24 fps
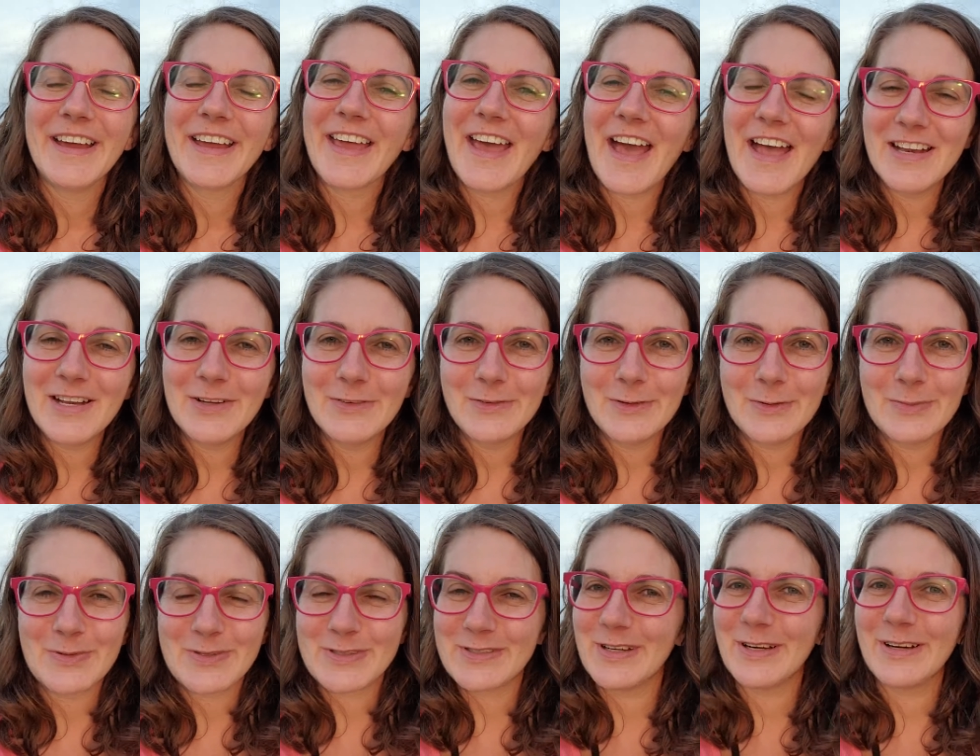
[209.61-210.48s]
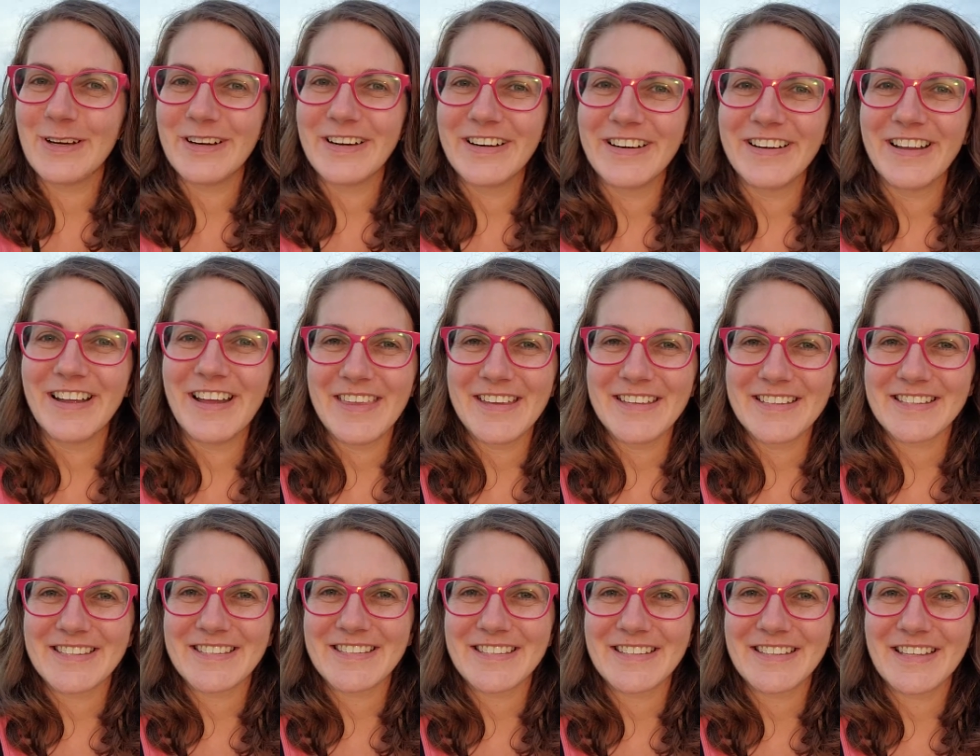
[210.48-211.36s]
kind of absurd,
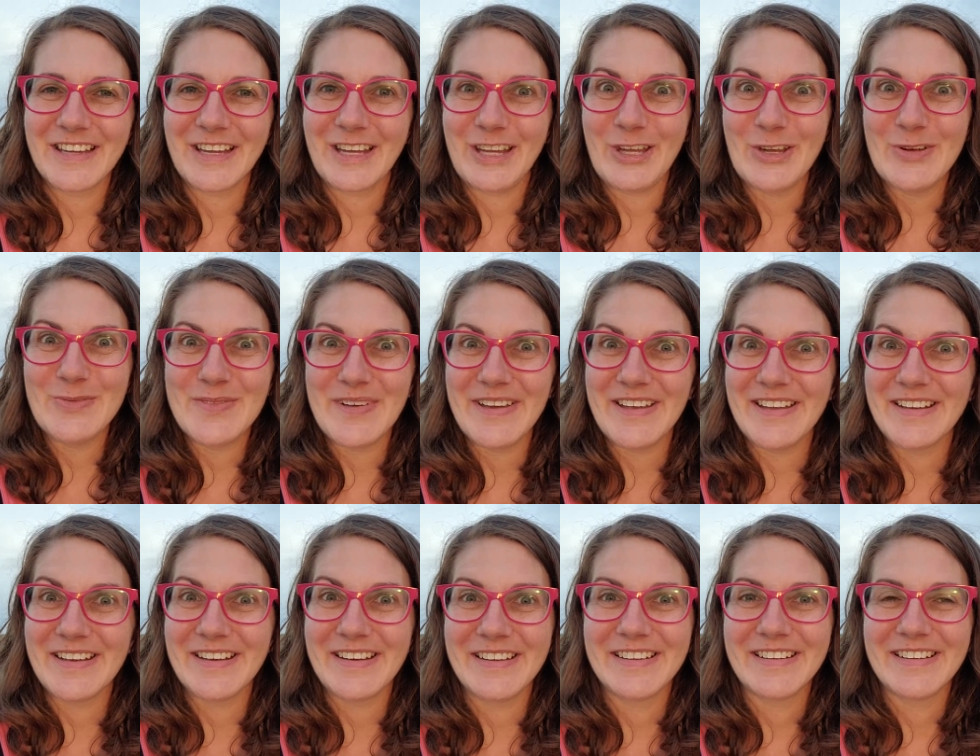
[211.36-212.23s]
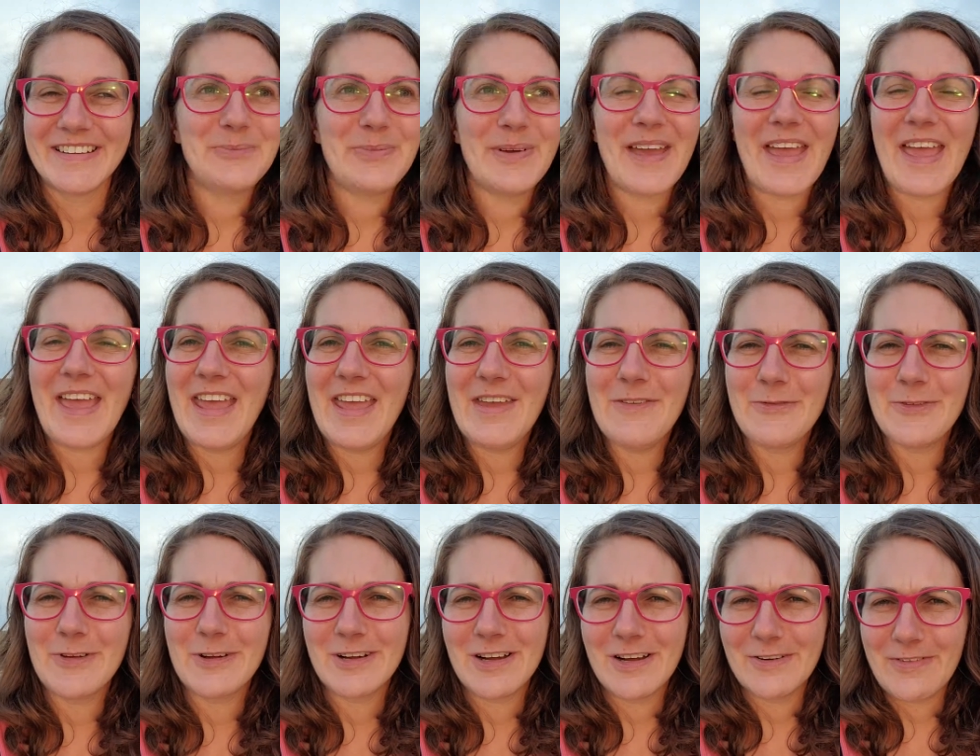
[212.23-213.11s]
this human
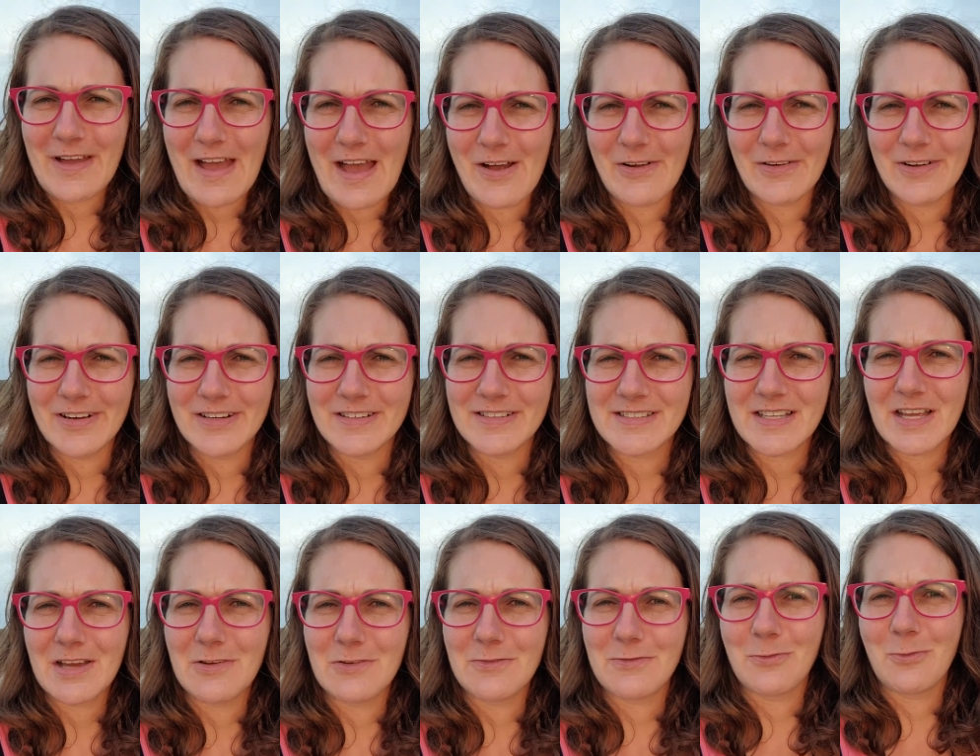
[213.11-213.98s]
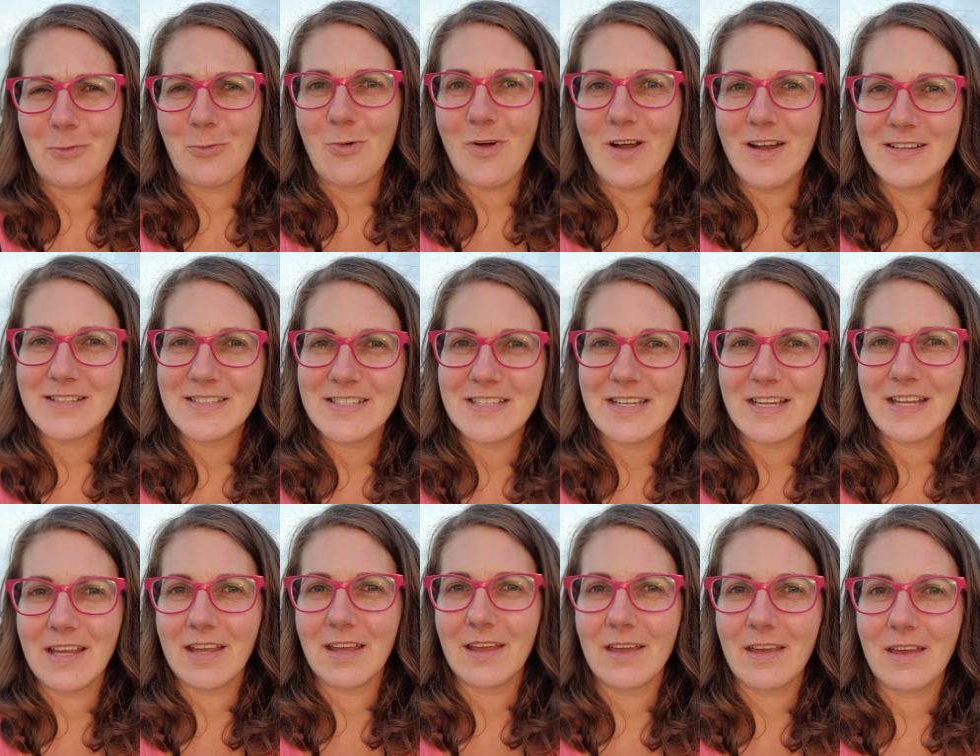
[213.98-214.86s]
behavior of ours of
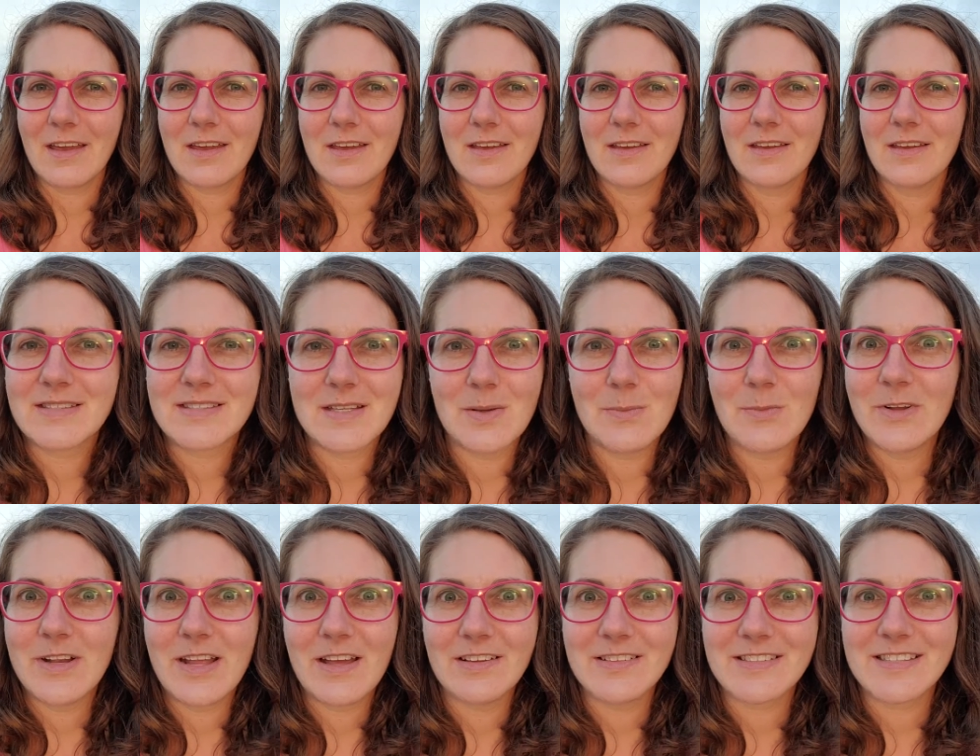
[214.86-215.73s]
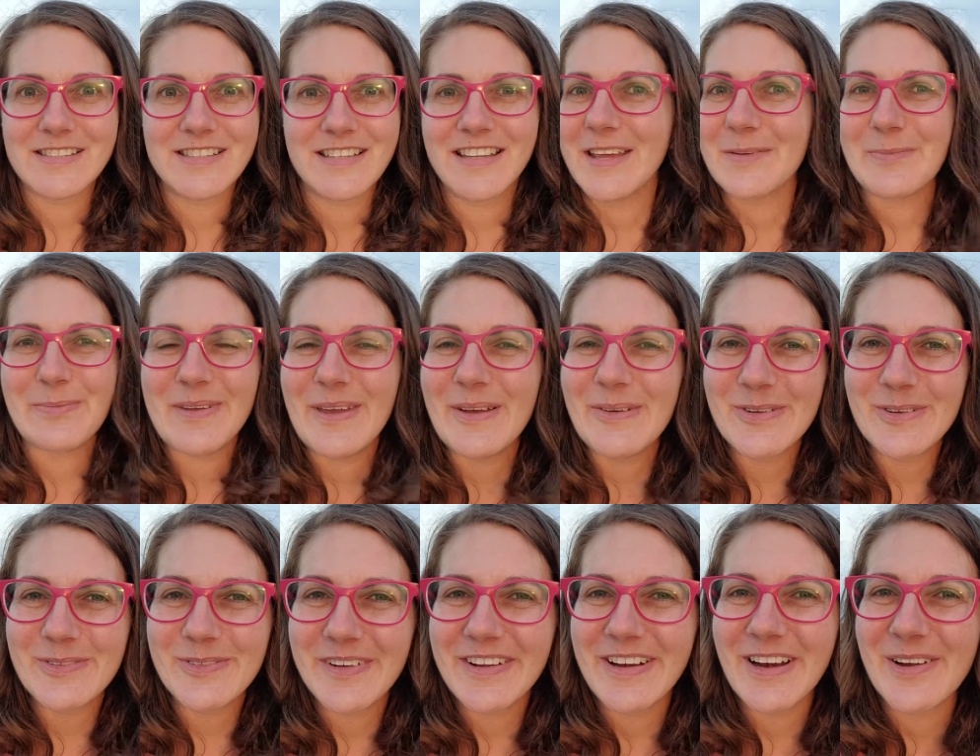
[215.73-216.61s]
wanting someone else to like be able
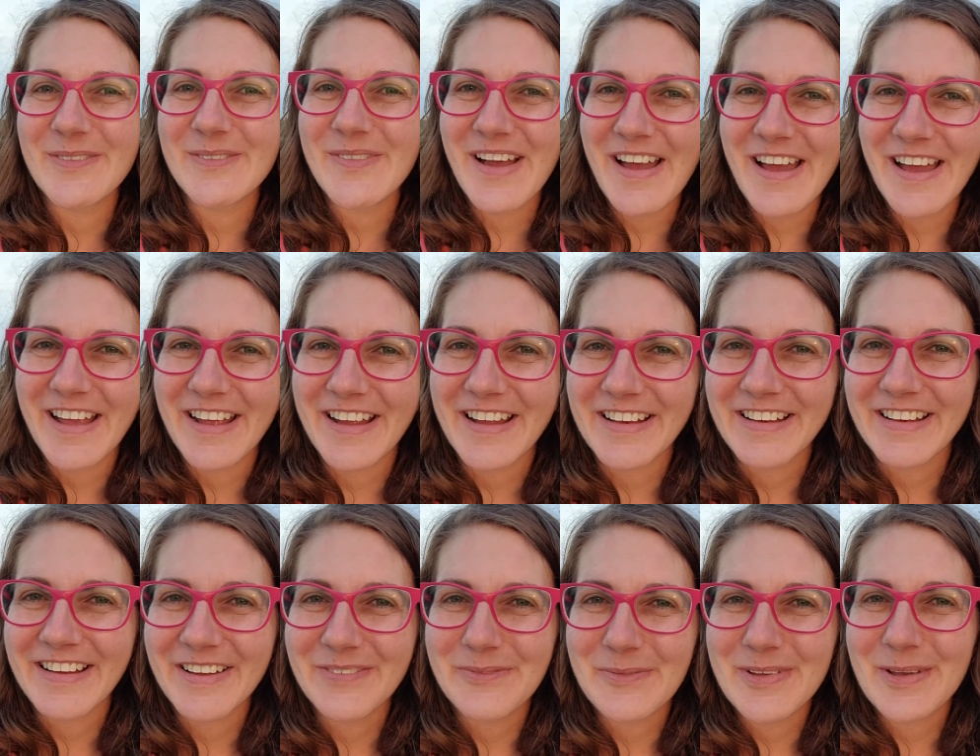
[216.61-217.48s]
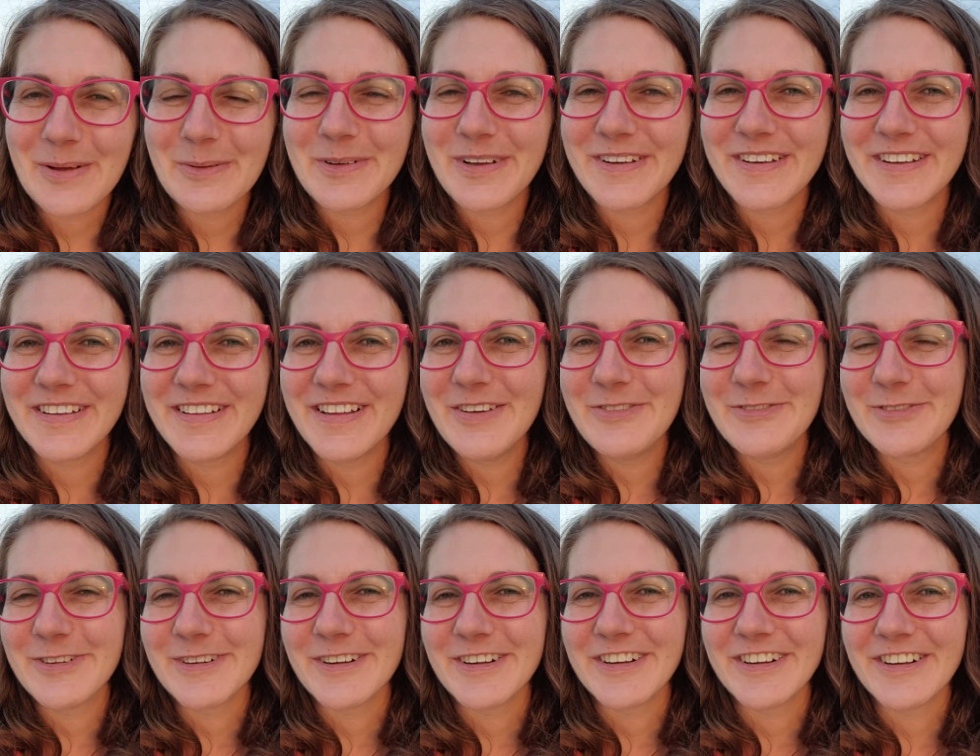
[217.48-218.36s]
to read our mind and be able to
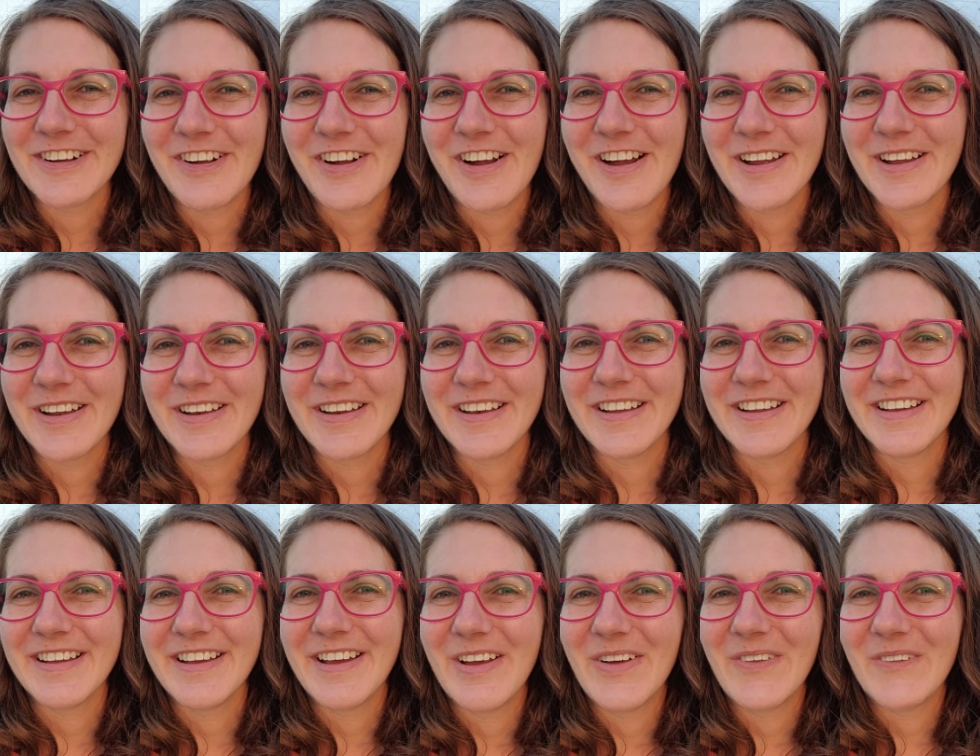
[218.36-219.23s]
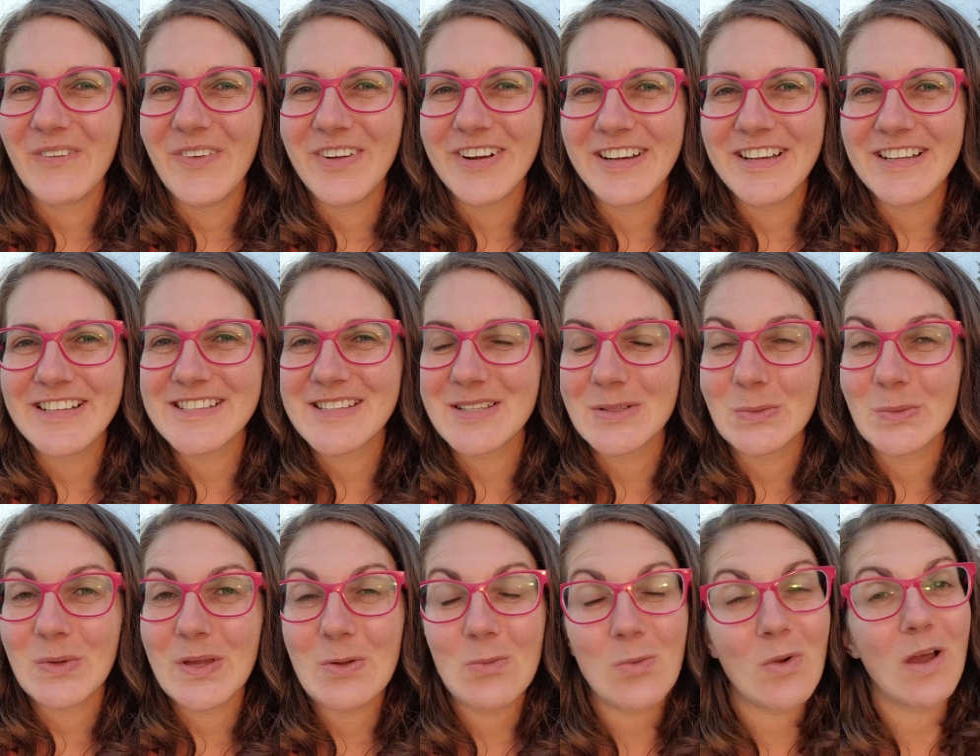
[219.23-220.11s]
deliver on what it is that
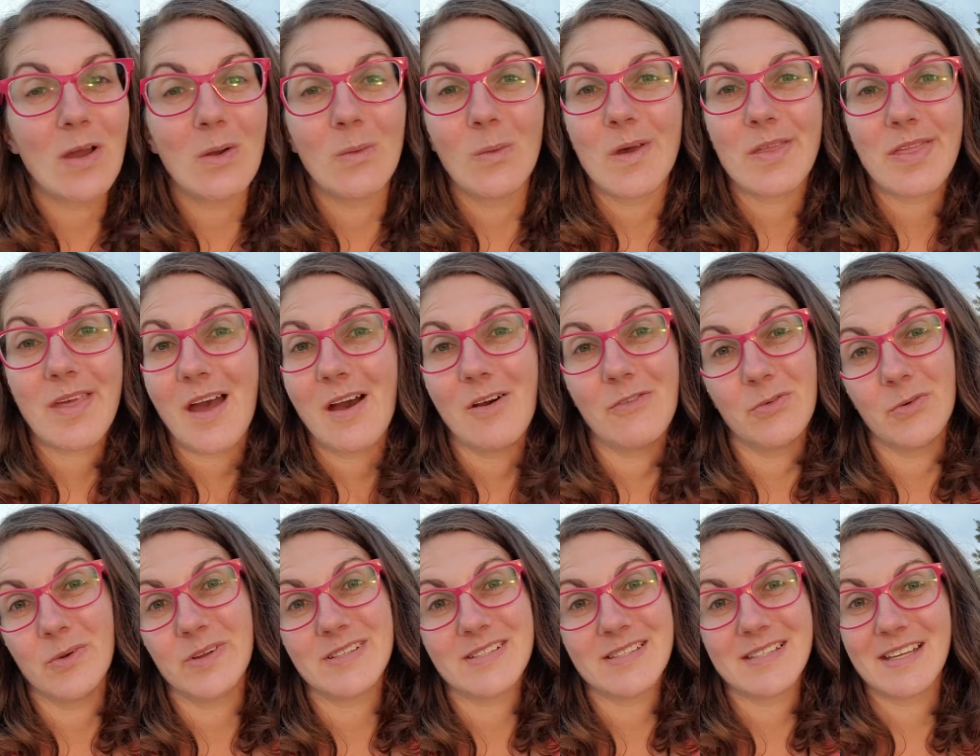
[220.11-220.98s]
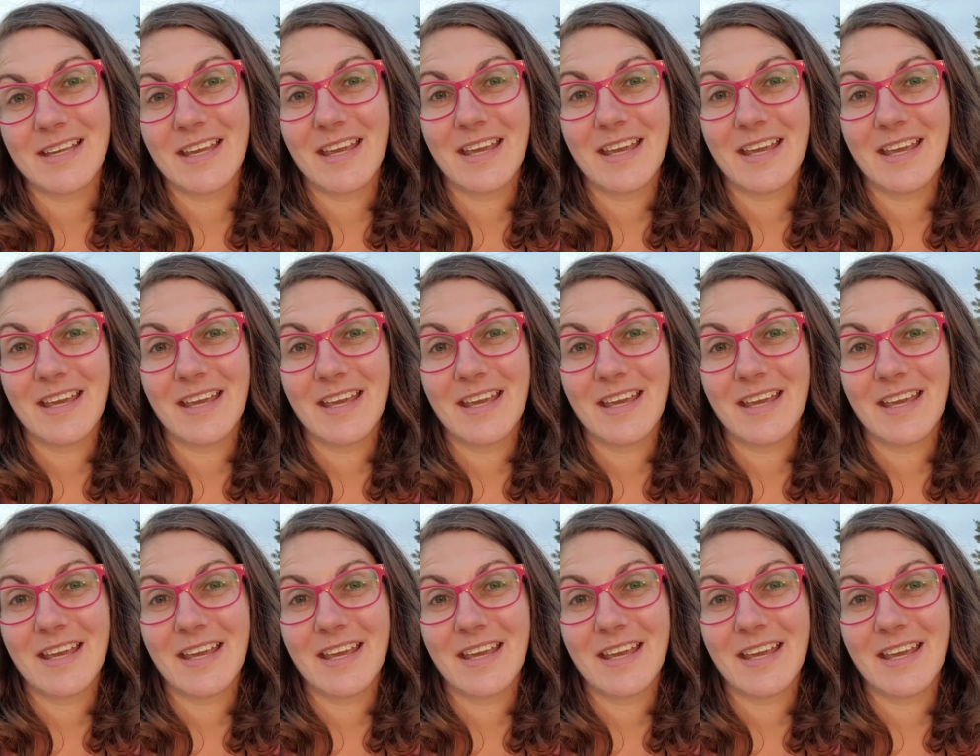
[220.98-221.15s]
we want without voicing